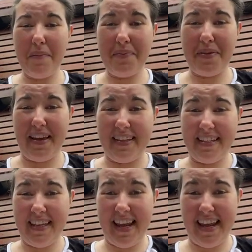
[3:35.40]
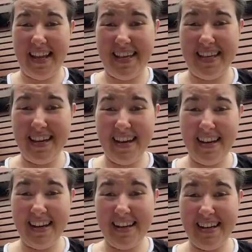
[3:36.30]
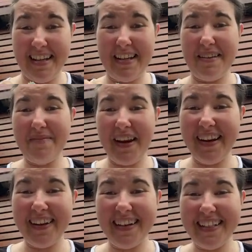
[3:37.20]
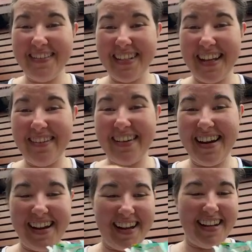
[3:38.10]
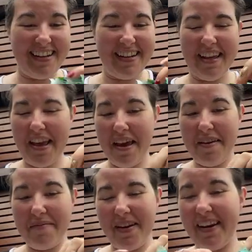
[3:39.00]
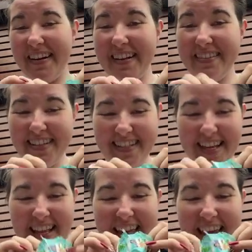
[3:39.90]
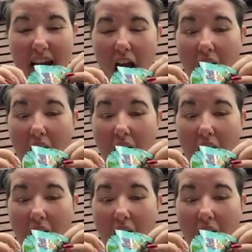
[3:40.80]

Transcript: Big skeiny yarn. Merry Christmas, Irene. Merry Christmas, Shelly. Oh